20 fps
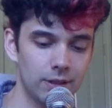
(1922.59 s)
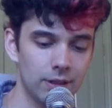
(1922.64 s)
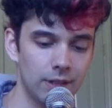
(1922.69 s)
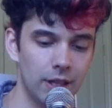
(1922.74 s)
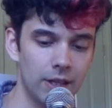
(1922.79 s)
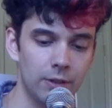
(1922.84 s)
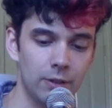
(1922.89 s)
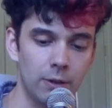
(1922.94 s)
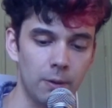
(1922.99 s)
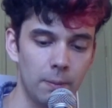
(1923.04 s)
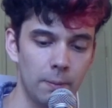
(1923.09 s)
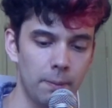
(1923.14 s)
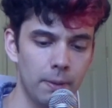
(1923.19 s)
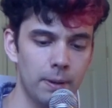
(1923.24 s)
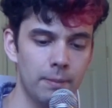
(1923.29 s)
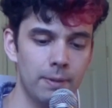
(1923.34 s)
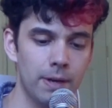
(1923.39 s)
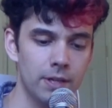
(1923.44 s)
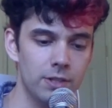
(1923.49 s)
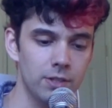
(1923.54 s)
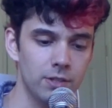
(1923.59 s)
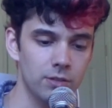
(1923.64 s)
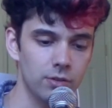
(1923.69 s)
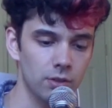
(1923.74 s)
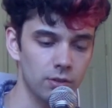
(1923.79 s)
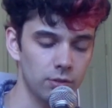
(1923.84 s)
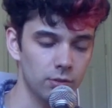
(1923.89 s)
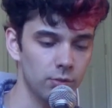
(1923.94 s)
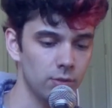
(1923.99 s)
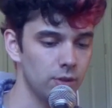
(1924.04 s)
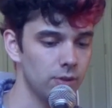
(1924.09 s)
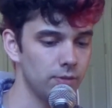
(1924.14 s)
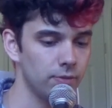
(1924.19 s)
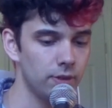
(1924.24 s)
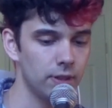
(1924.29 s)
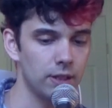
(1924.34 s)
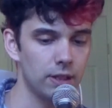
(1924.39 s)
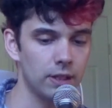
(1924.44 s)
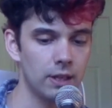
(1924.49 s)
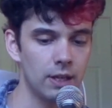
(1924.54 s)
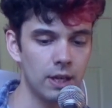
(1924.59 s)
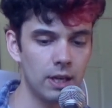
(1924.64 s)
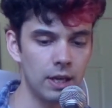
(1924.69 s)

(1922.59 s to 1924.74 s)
I don't know. Penn Badgley is also really funny.